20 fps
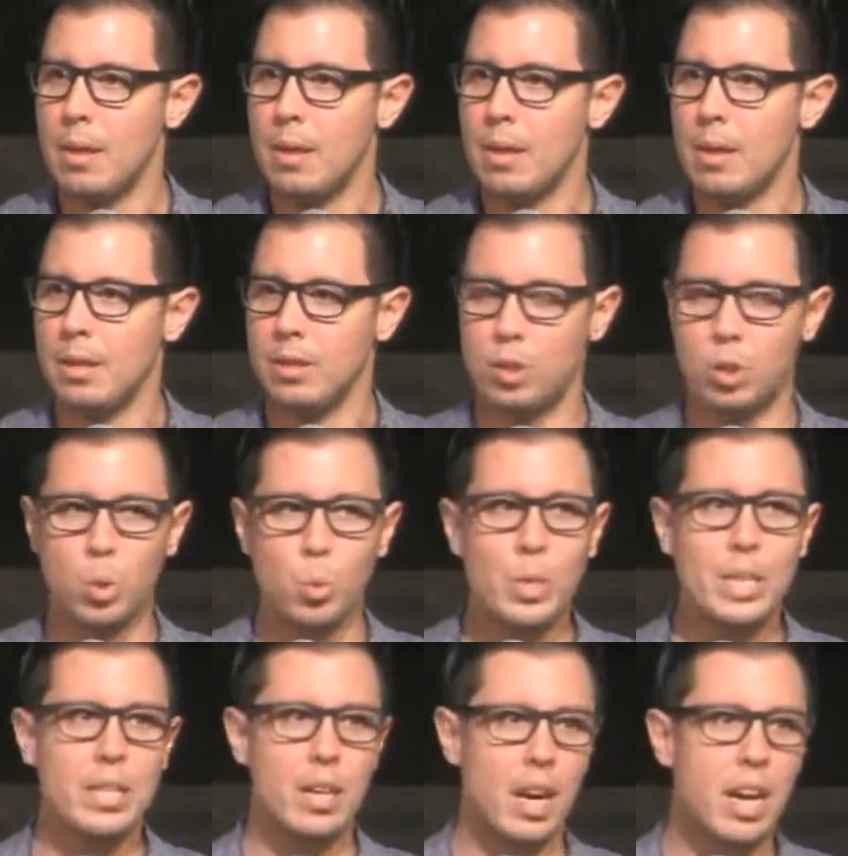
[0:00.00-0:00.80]
That
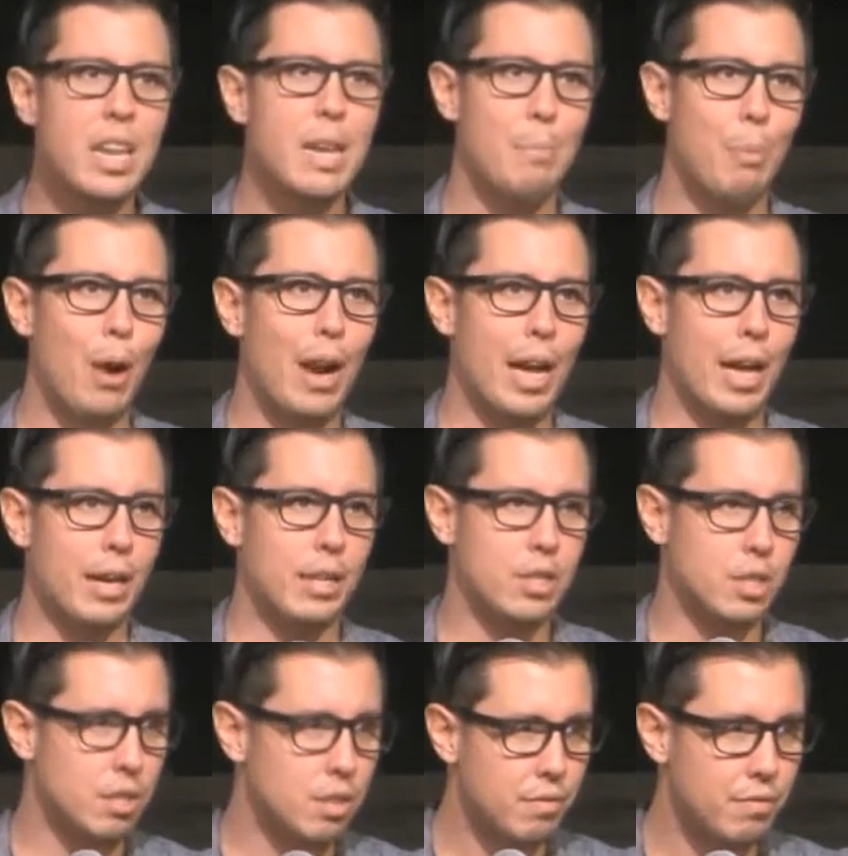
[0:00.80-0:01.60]
sweet honey bread
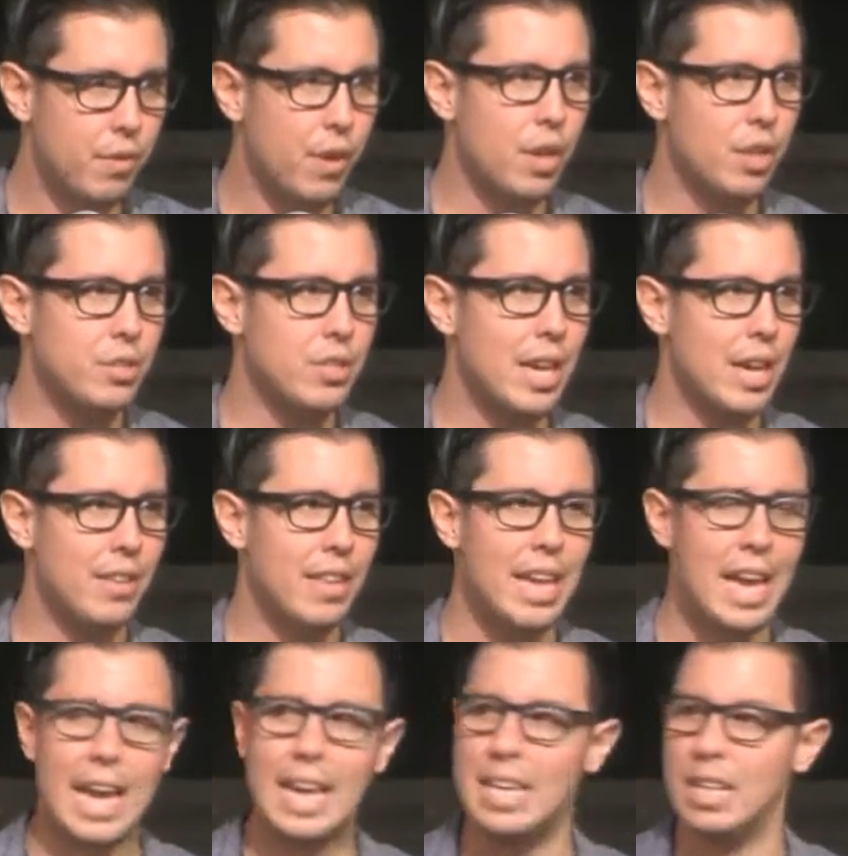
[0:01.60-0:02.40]
just falls down.
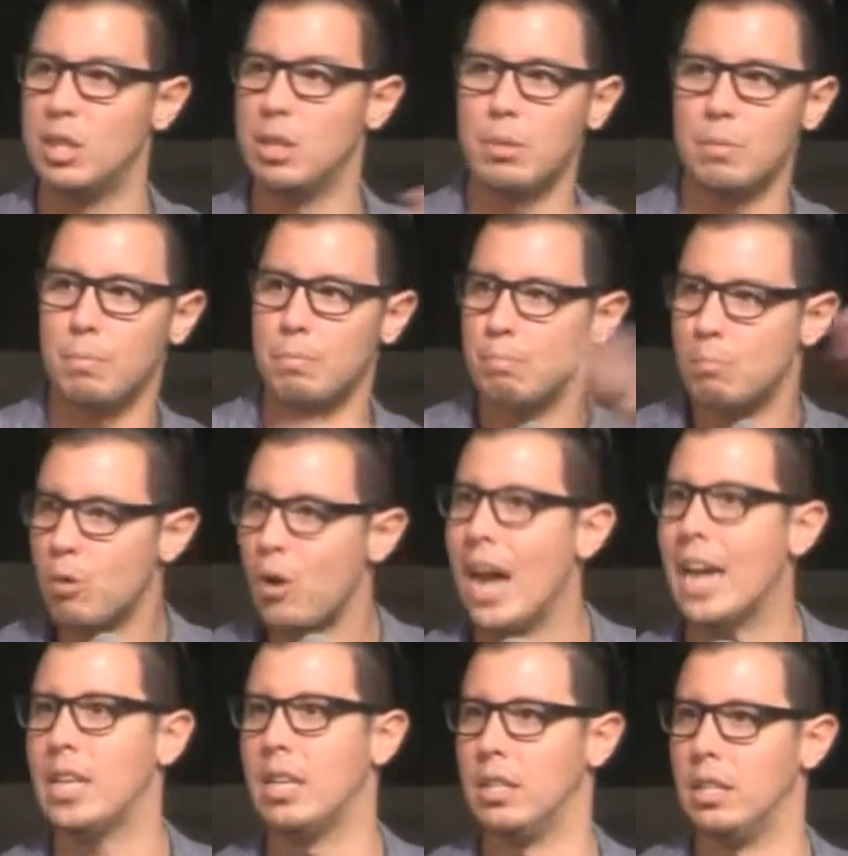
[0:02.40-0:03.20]
They ate it. Just
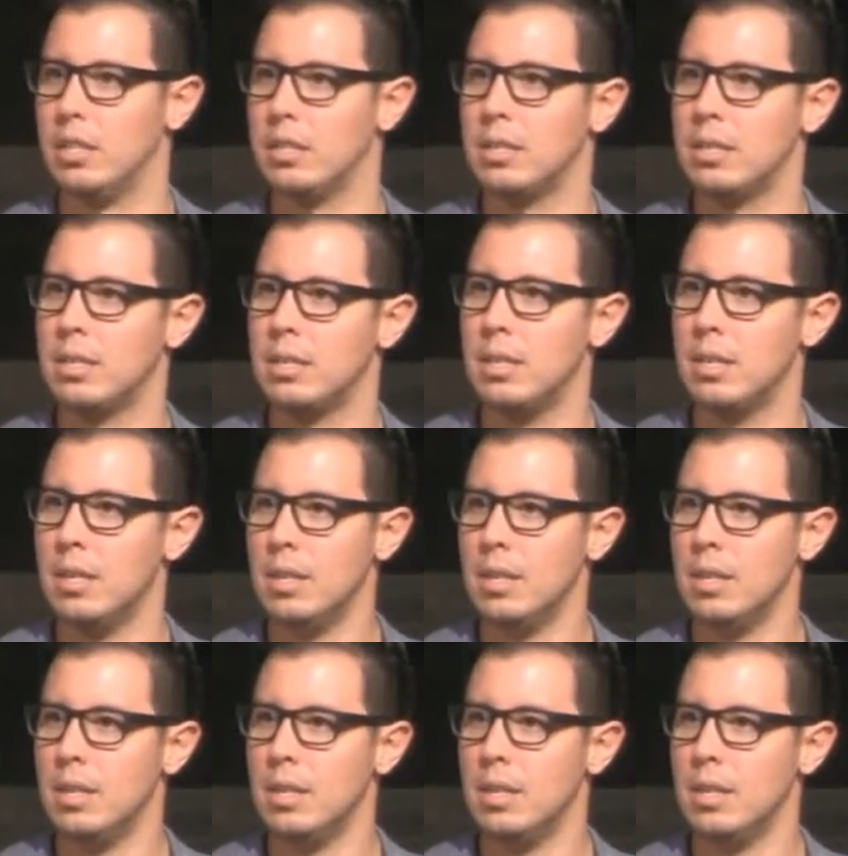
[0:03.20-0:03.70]
miraculous.